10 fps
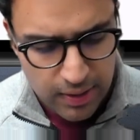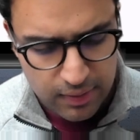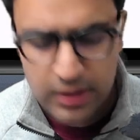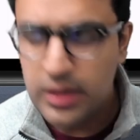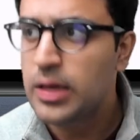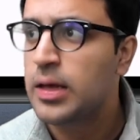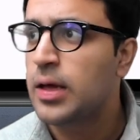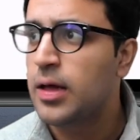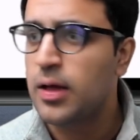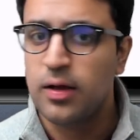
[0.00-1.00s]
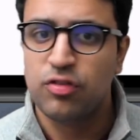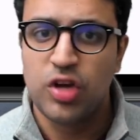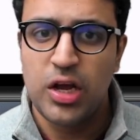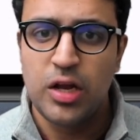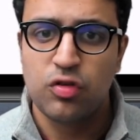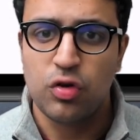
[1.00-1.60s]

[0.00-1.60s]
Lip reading: the change